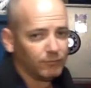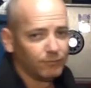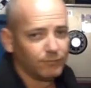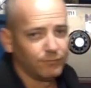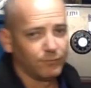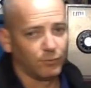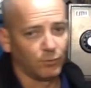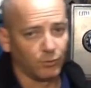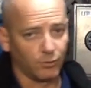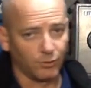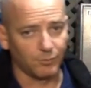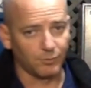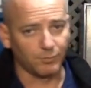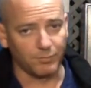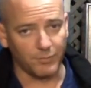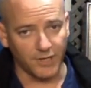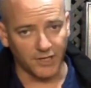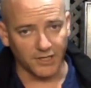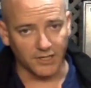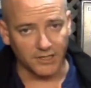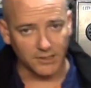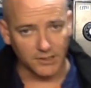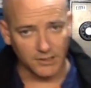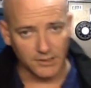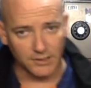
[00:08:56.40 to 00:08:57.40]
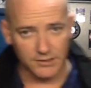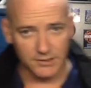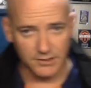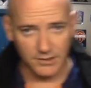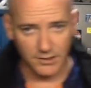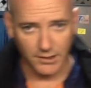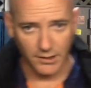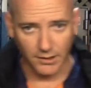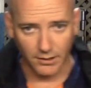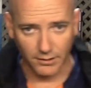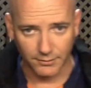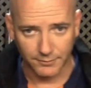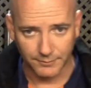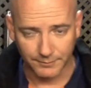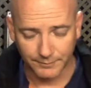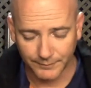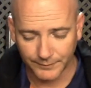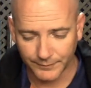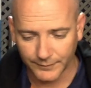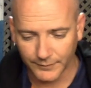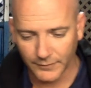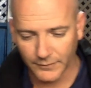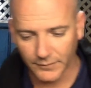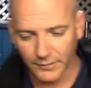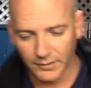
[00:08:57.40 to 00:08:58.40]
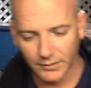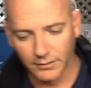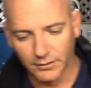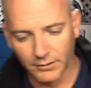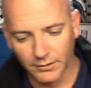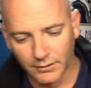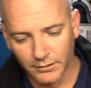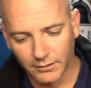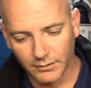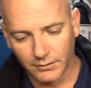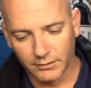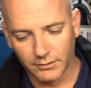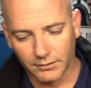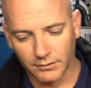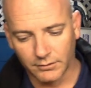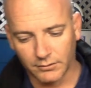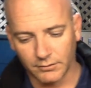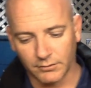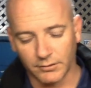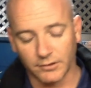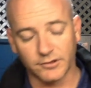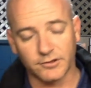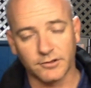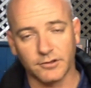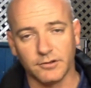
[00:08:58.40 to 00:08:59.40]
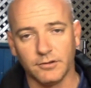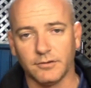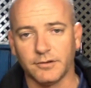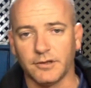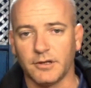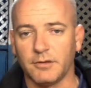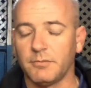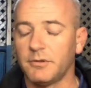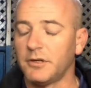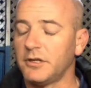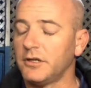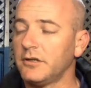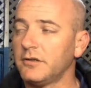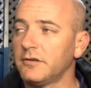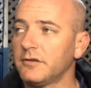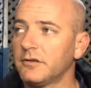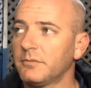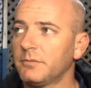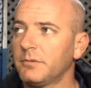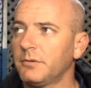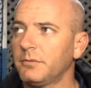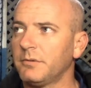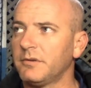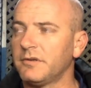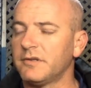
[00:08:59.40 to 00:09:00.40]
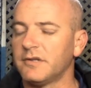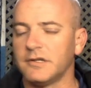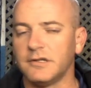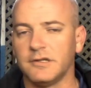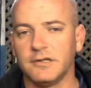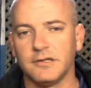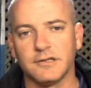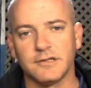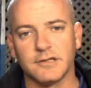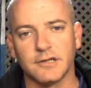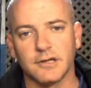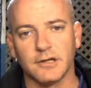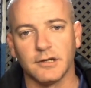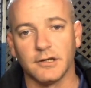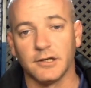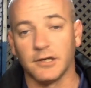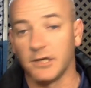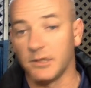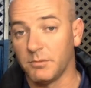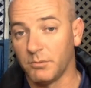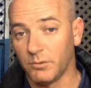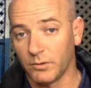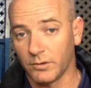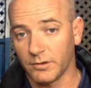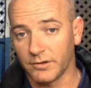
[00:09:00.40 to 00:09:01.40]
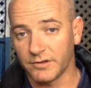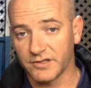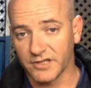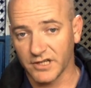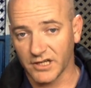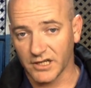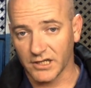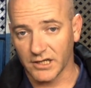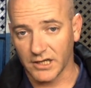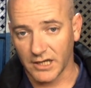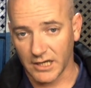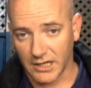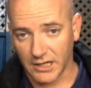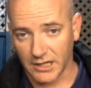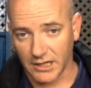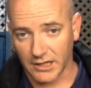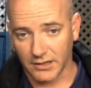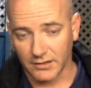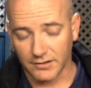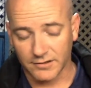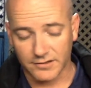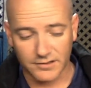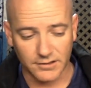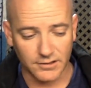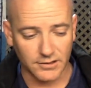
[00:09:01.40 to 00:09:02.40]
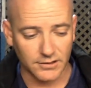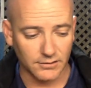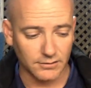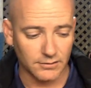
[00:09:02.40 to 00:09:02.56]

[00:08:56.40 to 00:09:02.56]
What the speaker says: for it many years ago. Actually, not that many years ago, probably 10 years ago. He bought it second hand, so